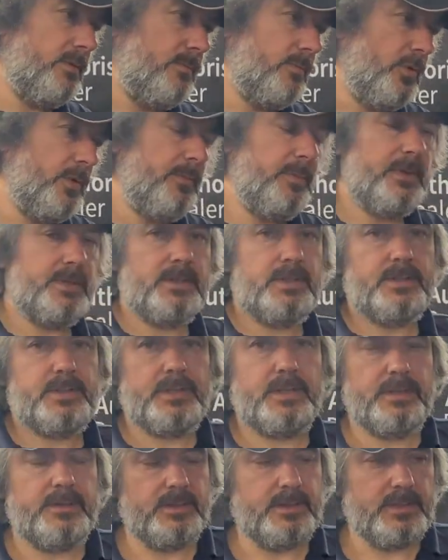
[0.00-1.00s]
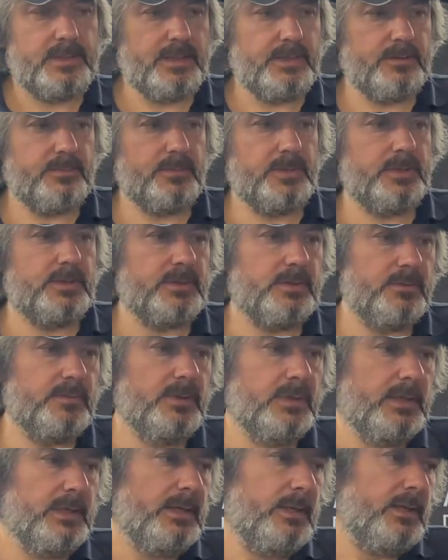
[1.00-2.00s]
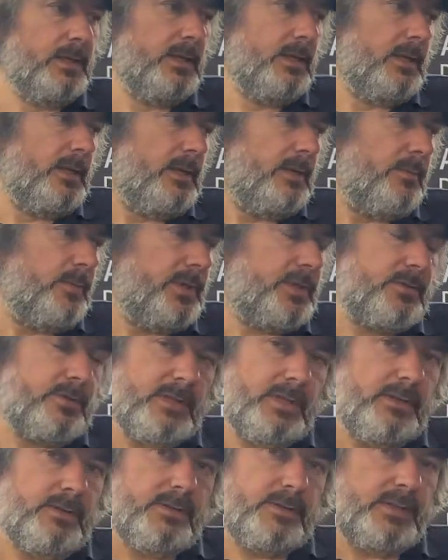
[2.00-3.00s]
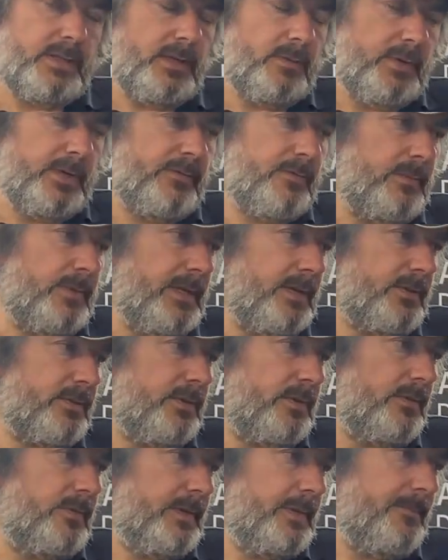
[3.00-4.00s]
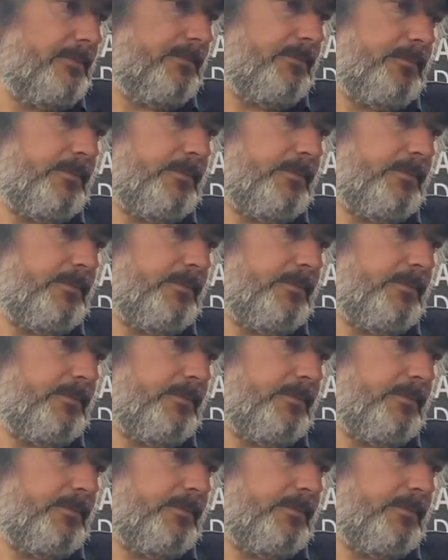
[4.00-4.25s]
know, we're a business at the end of the day, aren't we? So we tend to stay away from that side of it.